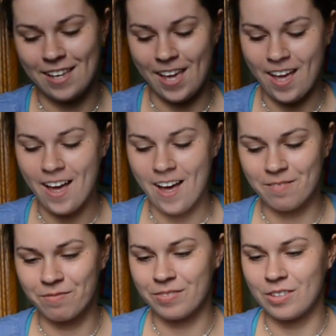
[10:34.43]
yeah,
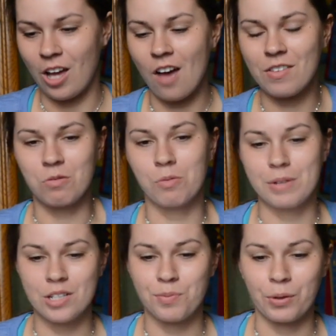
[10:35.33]
Navi will
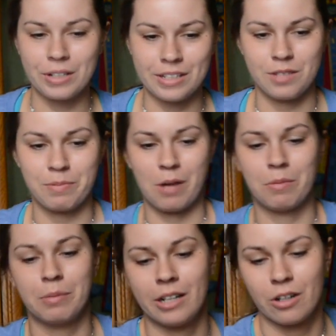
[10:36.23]
be sporting this
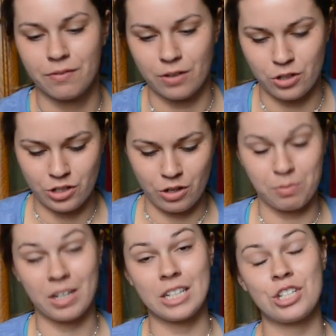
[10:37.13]
probably at her first show
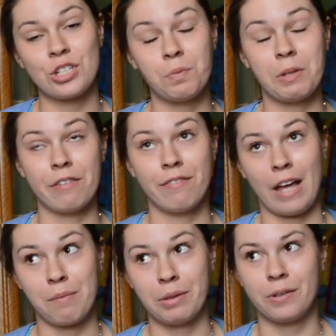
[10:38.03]
because she'll be
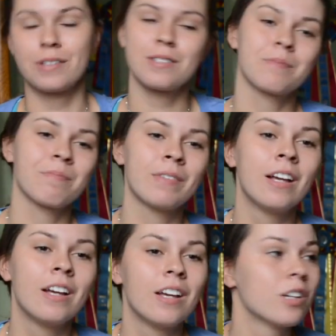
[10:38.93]
fabulous.
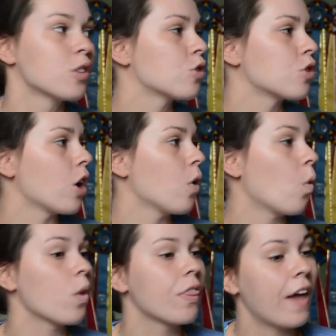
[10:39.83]

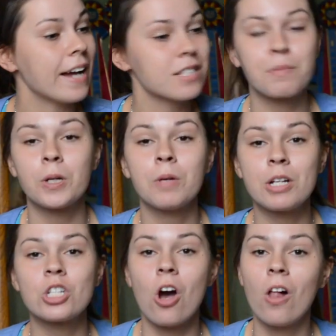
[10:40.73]
So that's pretty
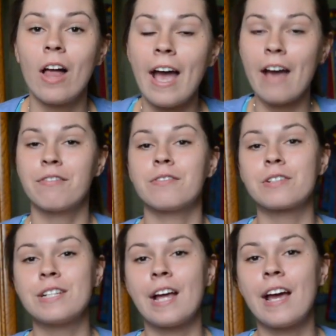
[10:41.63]
much all I have for
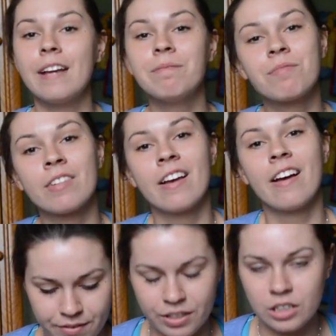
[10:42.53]
today.
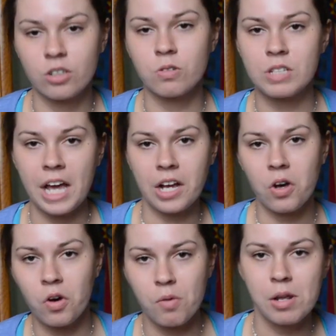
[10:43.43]
Fun little tech
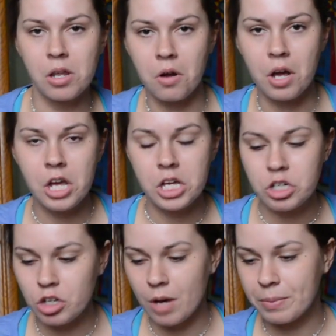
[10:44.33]
haul, my little
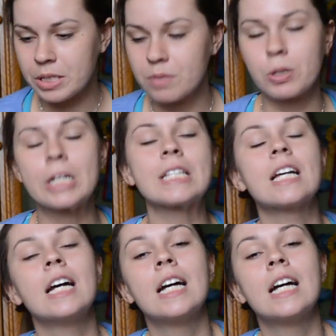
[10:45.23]
shopping sprees.